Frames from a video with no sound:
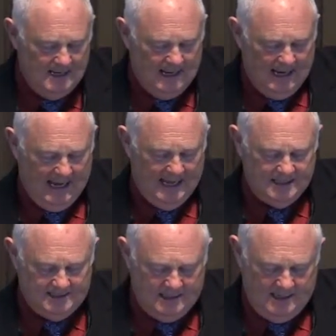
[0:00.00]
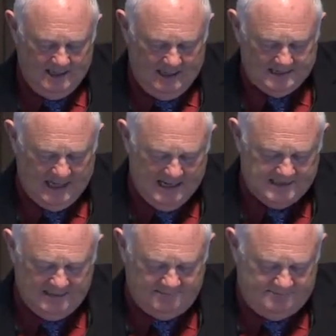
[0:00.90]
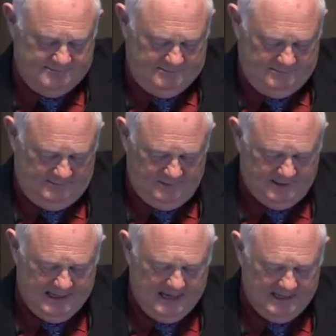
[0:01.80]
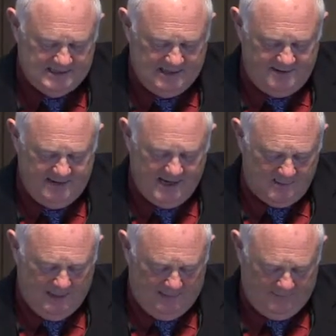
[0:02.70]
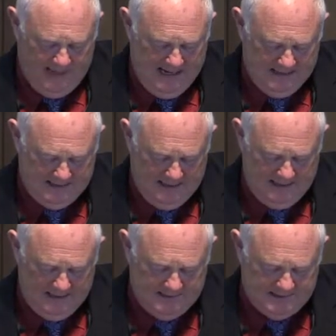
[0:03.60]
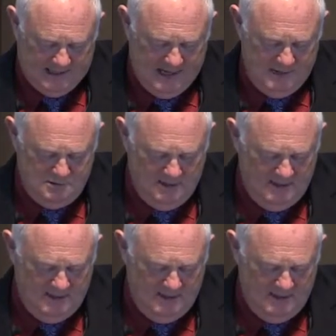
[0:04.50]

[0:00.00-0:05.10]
And uh, as, as, I look at that and as I think about that and as I